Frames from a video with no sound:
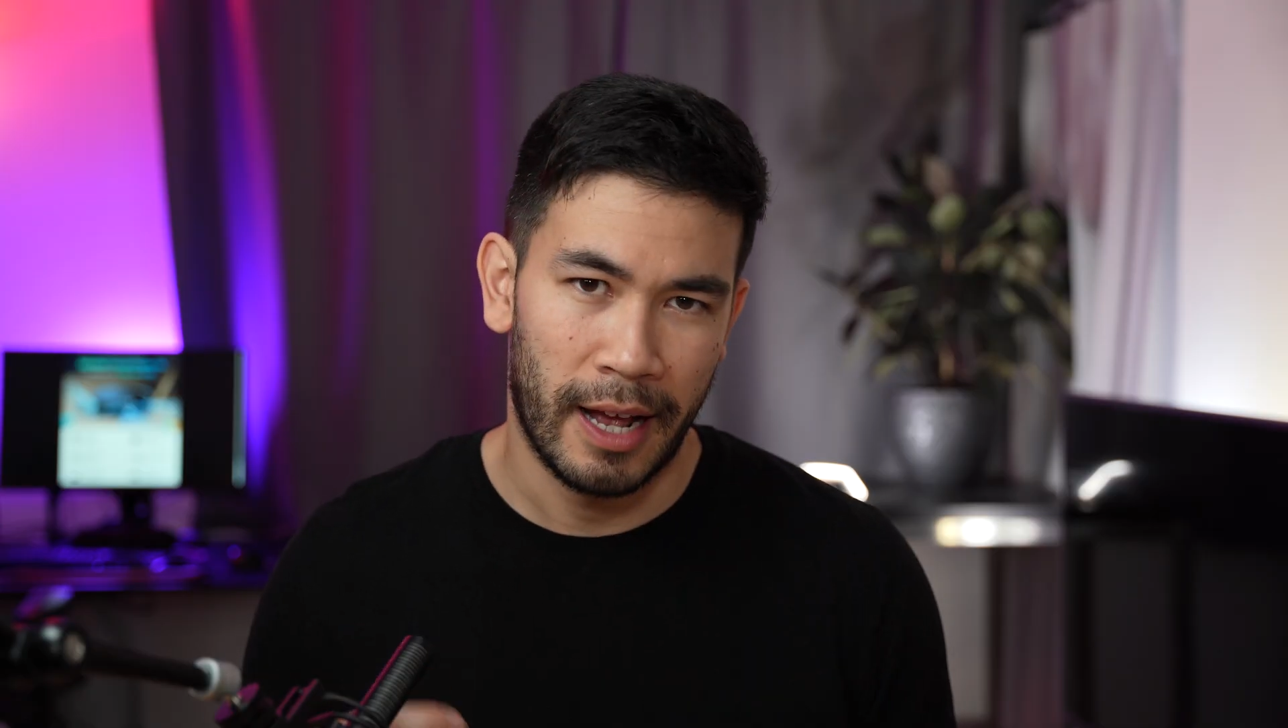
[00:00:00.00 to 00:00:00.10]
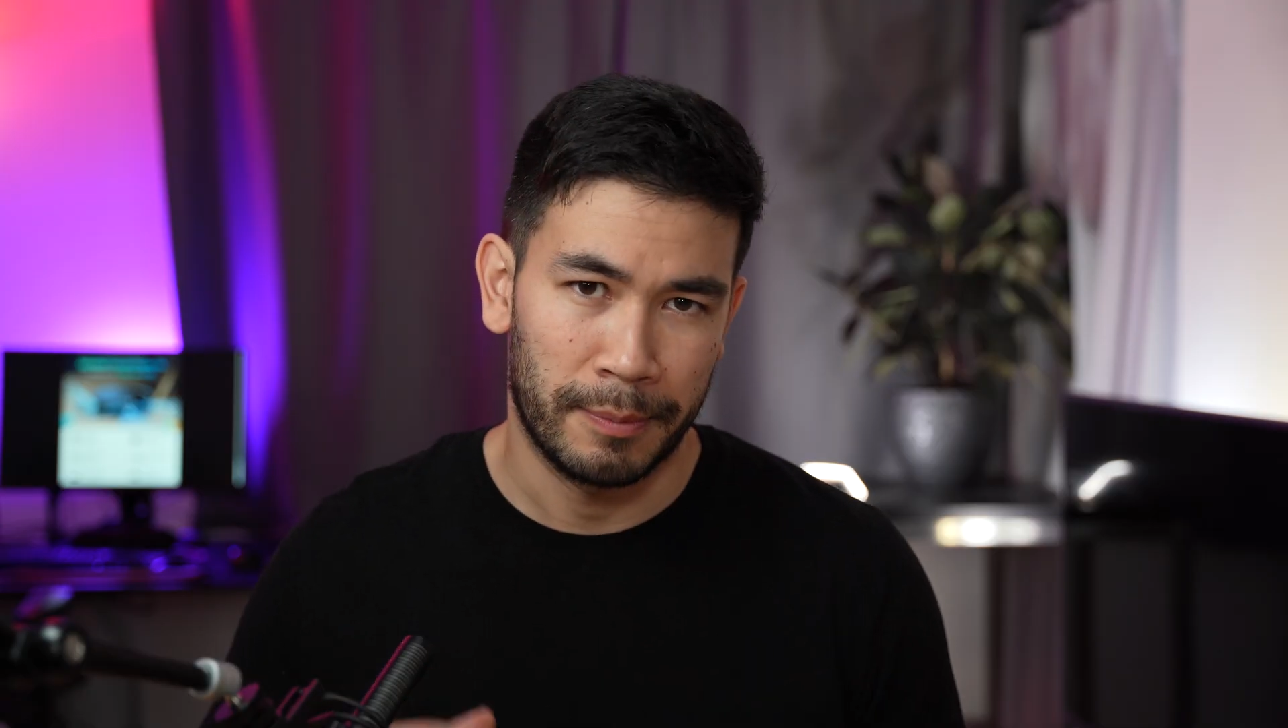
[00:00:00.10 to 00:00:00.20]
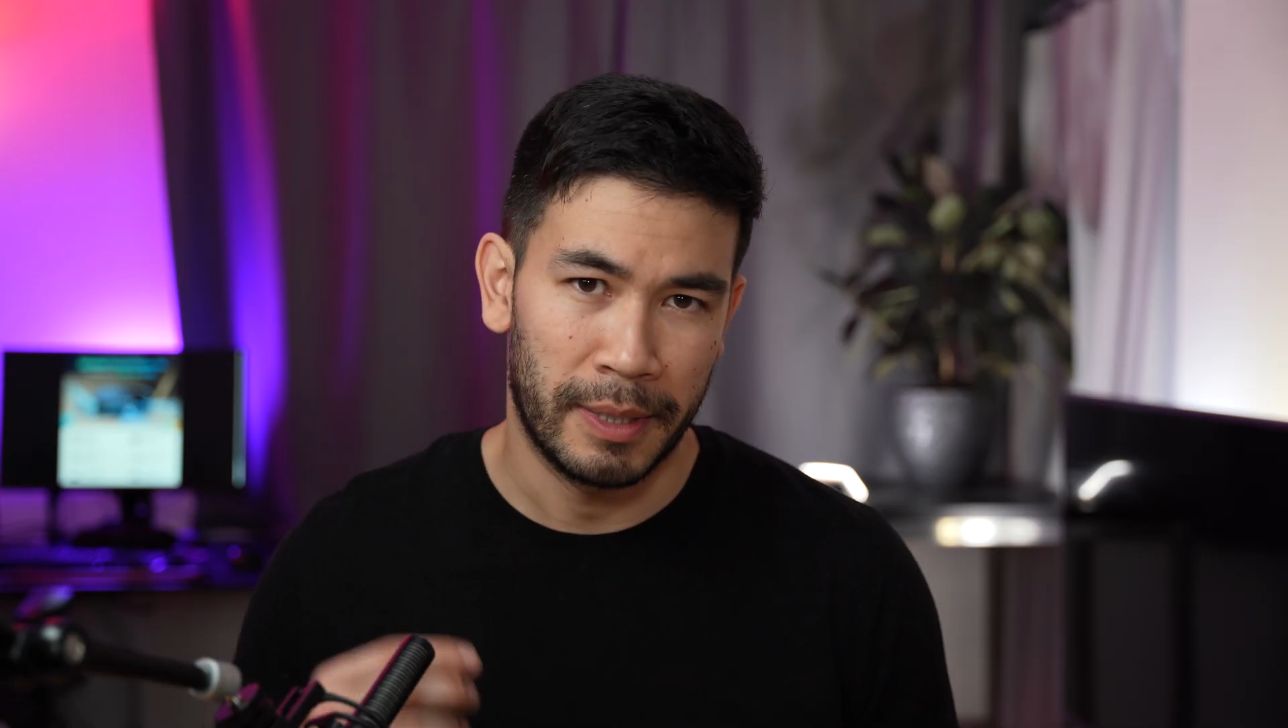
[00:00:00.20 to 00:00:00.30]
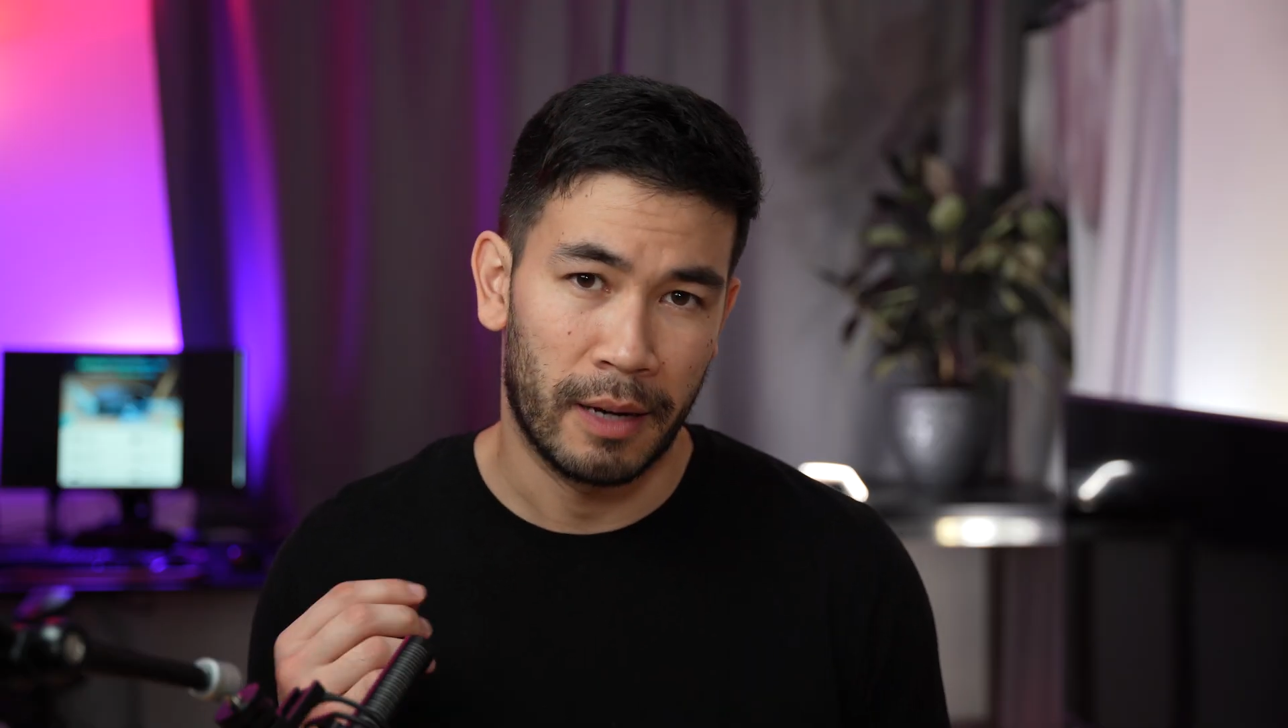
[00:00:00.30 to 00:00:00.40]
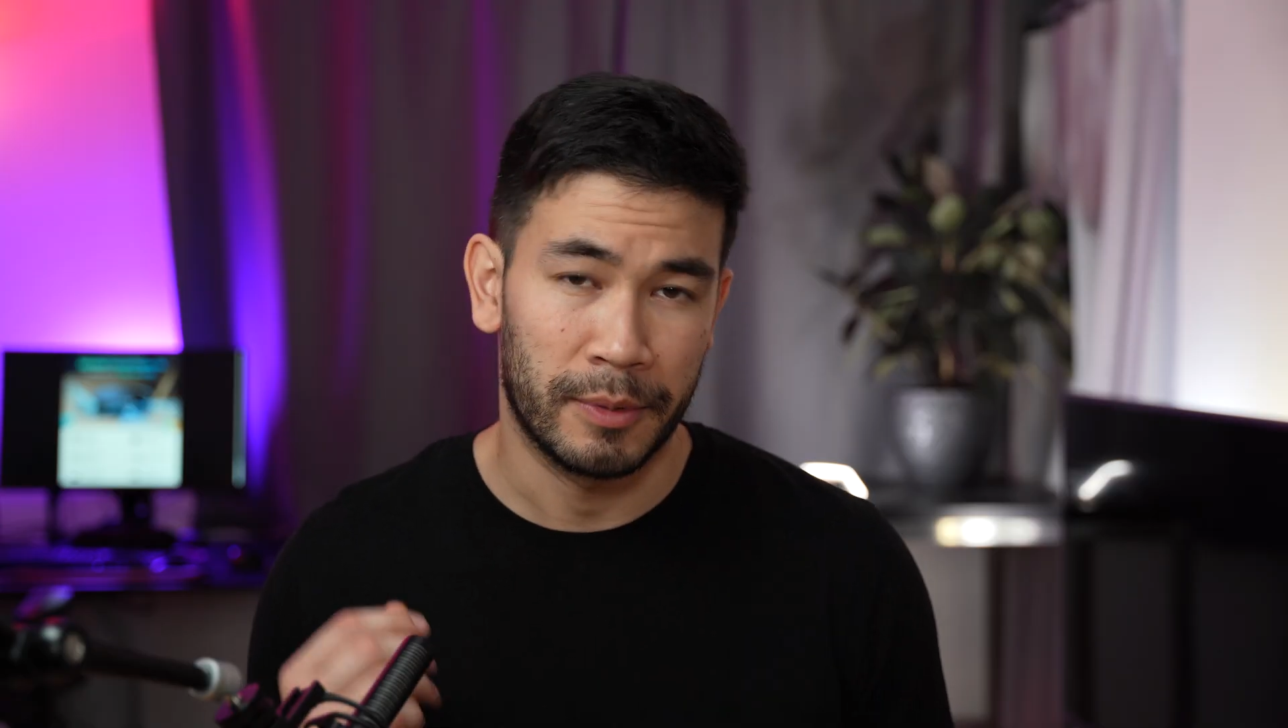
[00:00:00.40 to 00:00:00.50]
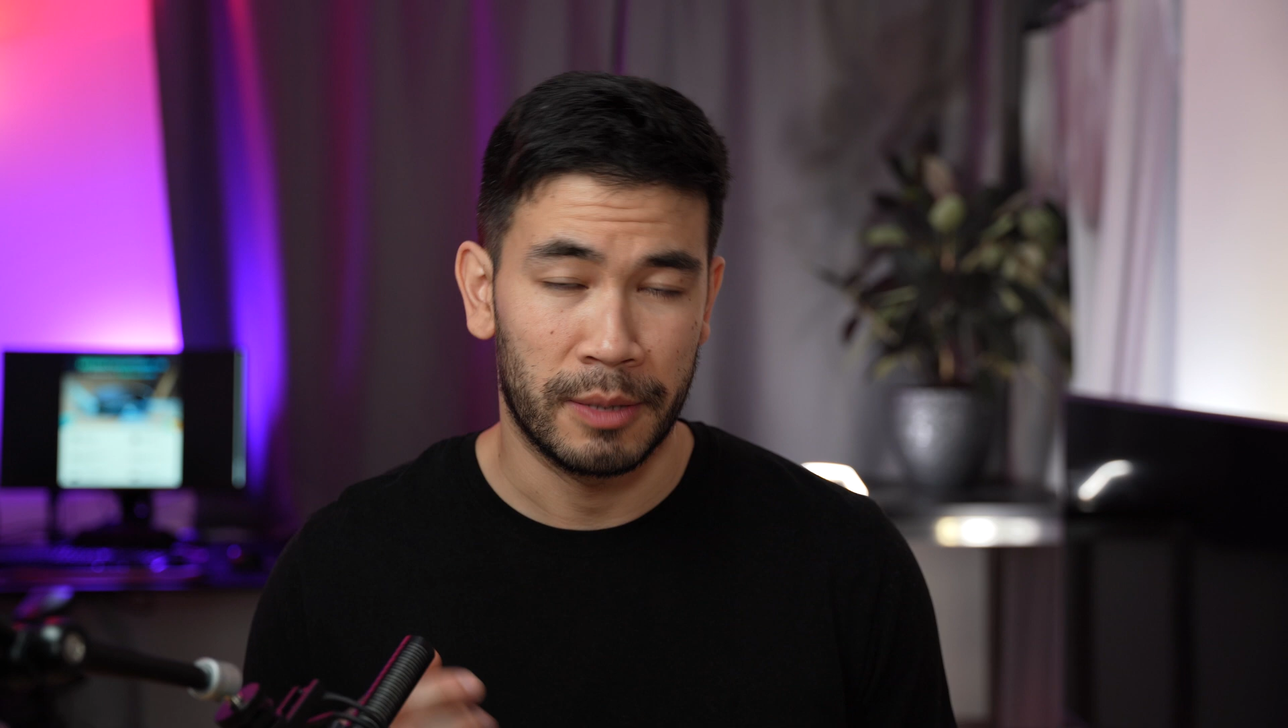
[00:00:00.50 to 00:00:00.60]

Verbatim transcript: has become